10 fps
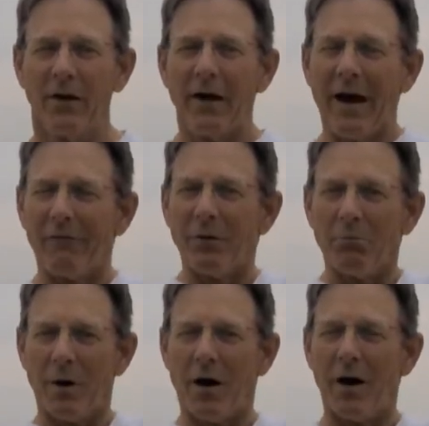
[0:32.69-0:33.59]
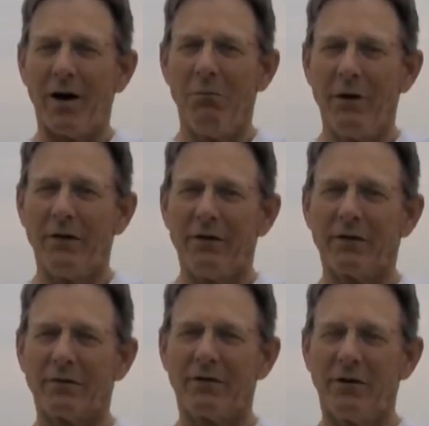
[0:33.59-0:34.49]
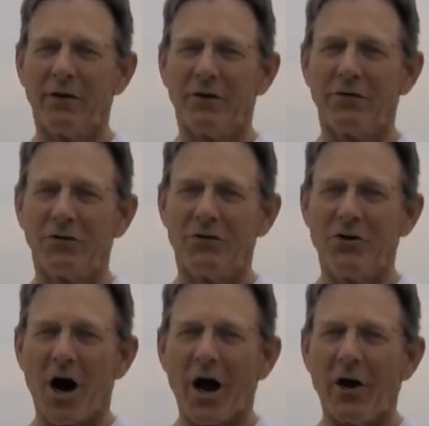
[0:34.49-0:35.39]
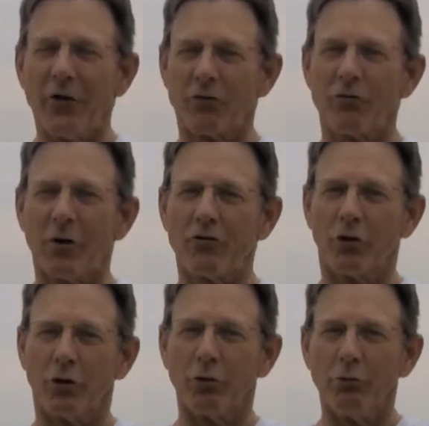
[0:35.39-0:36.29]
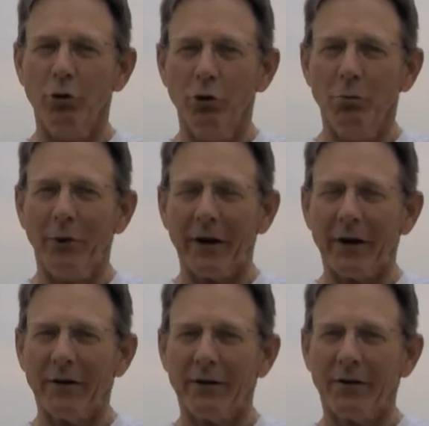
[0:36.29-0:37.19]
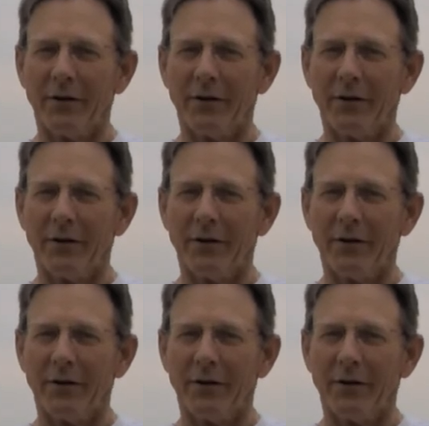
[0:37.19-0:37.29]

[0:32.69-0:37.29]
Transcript: and have it behind me, this giant structure looming.